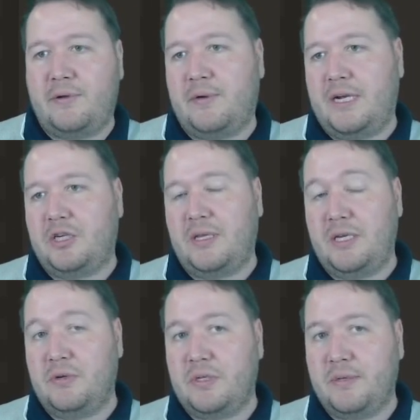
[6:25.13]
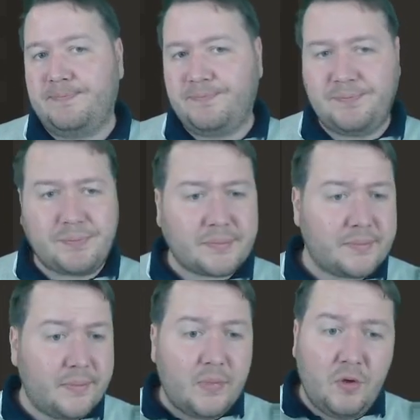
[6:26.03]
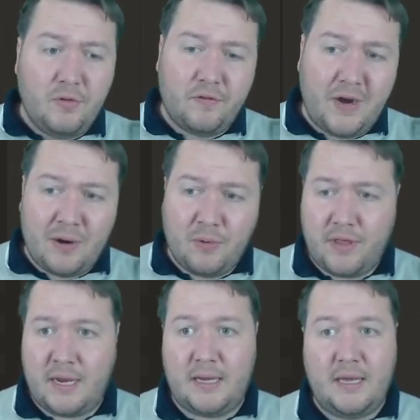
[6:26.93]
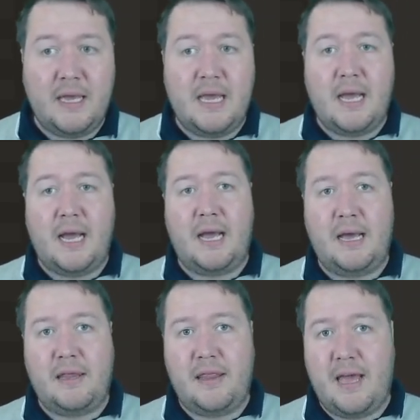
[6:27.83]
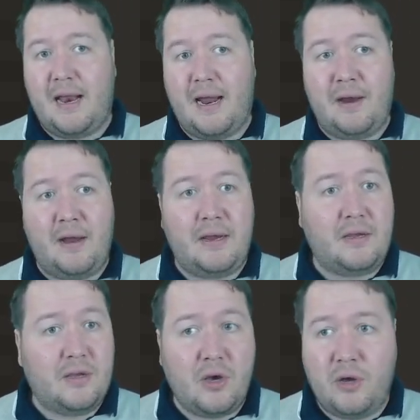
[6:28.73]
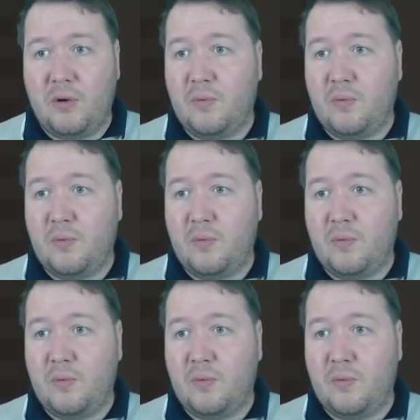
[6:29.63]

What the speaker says: to actually use them. The final thing that I got